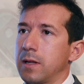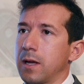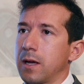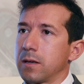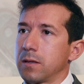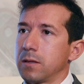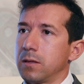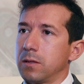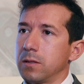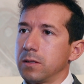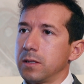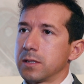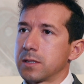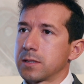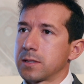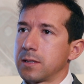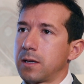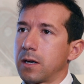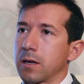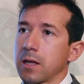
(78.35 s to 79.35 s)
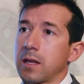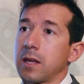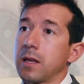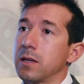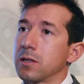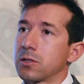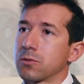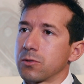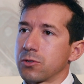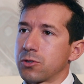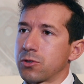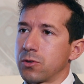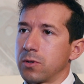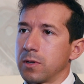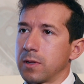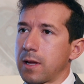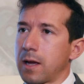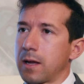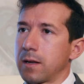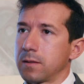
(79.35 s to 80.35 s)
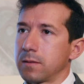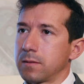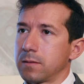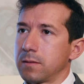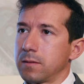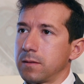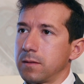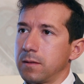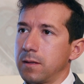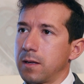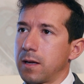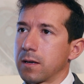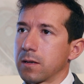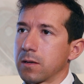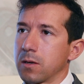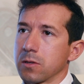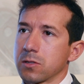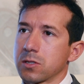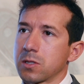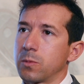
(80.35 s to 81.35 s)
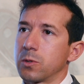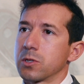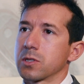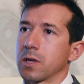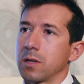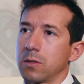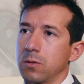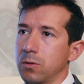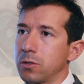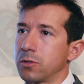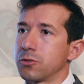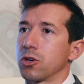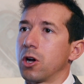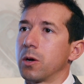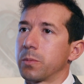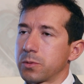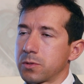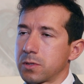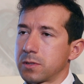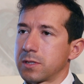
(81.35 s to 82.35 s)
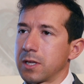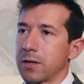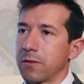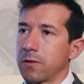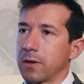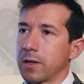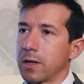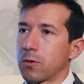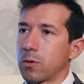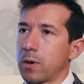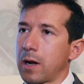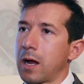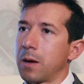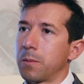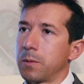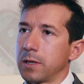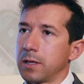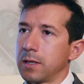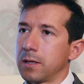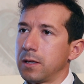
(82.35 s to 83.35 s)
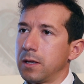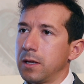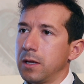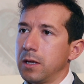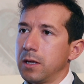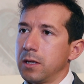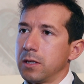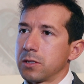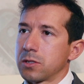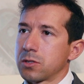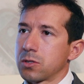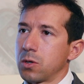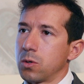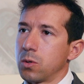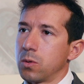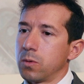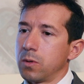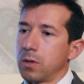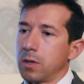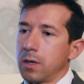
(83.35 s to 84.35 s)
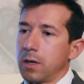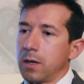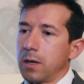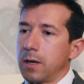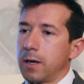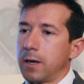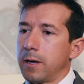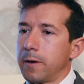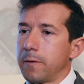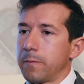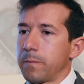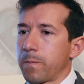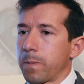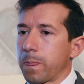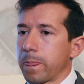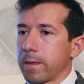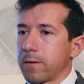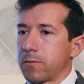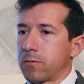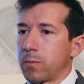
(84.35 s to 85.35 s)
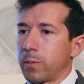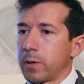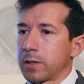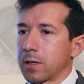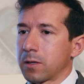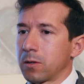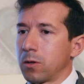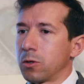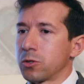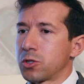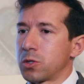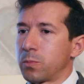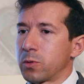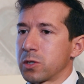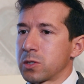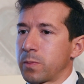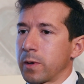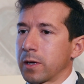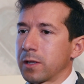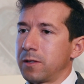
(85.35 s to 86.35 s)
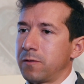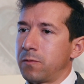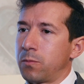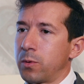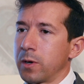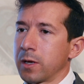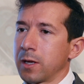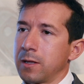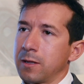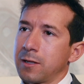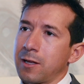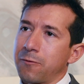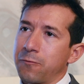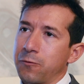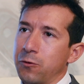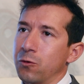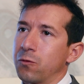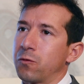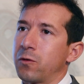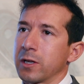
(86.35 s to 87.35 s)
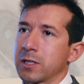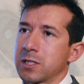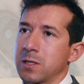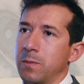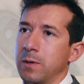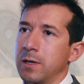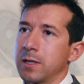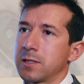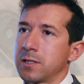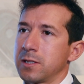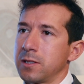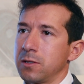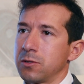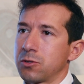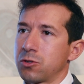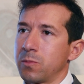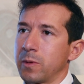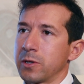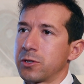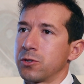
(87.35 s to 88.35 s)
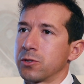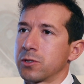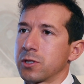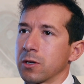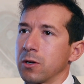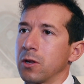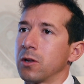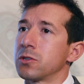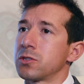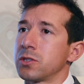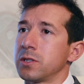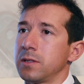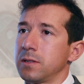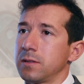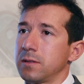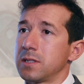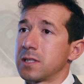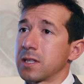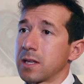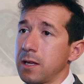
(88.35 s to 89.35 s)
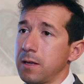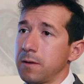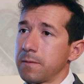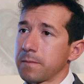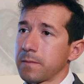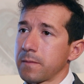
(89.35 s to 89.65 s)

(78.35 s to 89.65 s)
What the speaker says: That is our key to ensuring that customers can do their jobs safely and reliably. So from a technology perspective, bringing that fuel flexibility into mature technology is key.